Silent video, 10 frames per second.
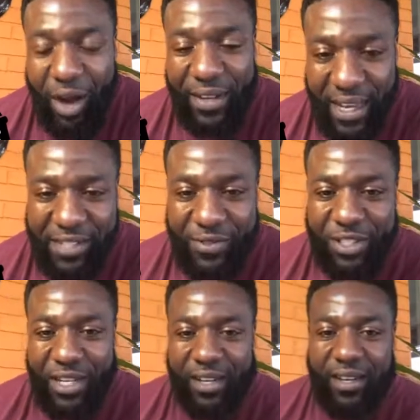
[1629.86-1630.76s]
Oh yes, for
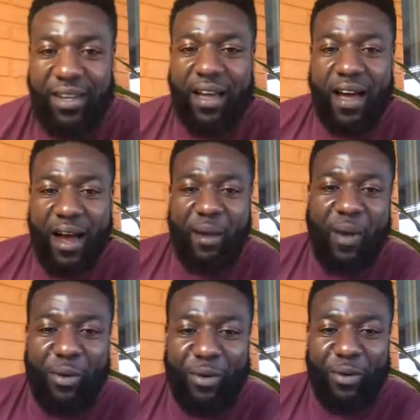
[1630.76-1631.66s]
sure.
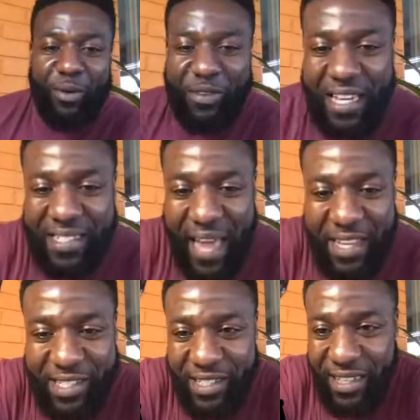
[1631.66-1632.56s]
I want to give you a chance
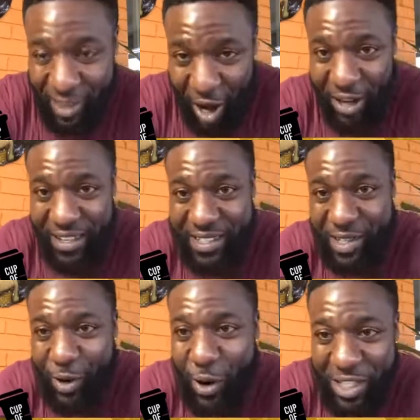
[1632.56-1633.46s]
to ask the
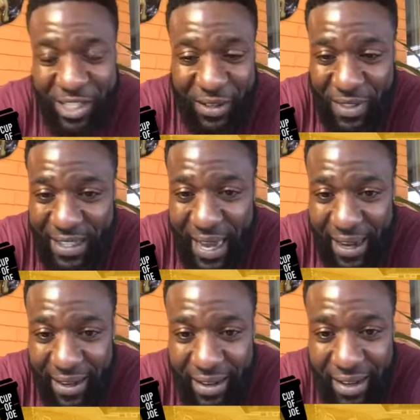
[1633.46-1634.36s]
audience a question of the
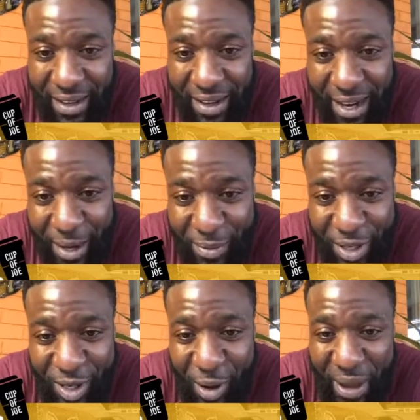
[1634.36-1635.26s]
day.
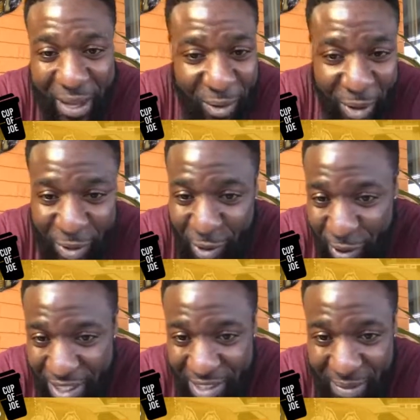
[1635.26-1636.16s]
You can go anywhere with your
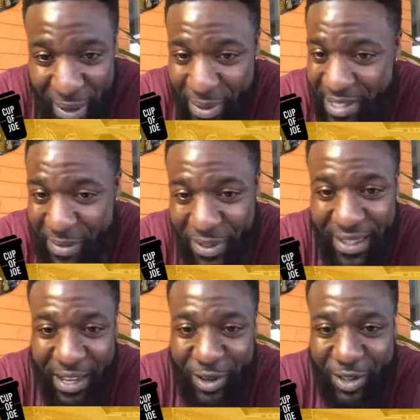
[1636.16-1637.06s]
question. Maybe it's something
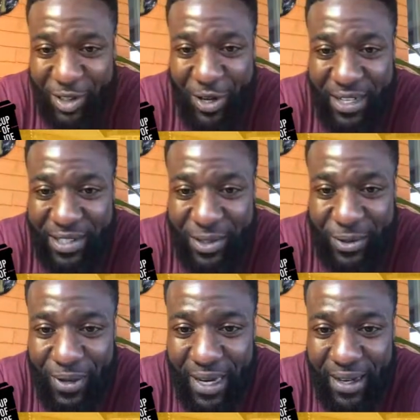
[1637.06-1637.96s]
that you're just trying
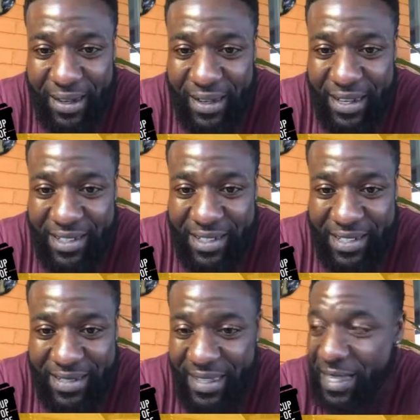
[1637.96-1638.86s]
to
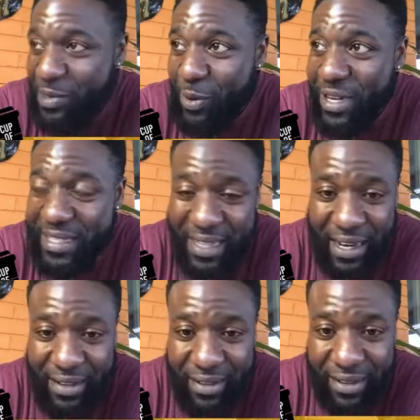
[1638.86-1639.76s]
just get some more
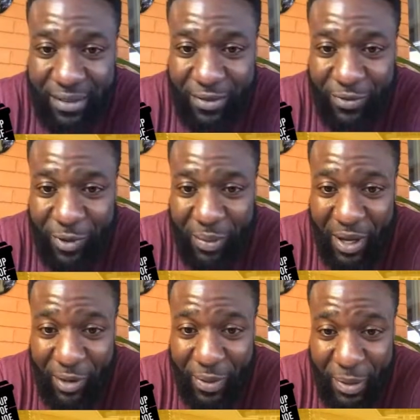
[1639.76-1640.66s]
insight from
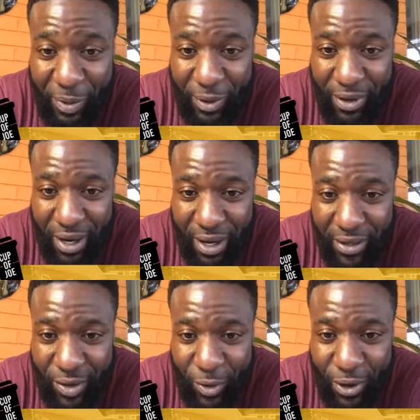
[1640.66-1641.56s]
other people on,
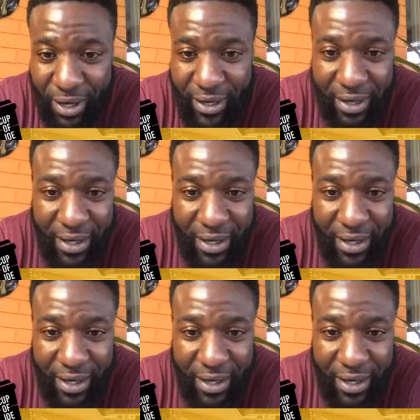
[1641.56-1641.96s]
or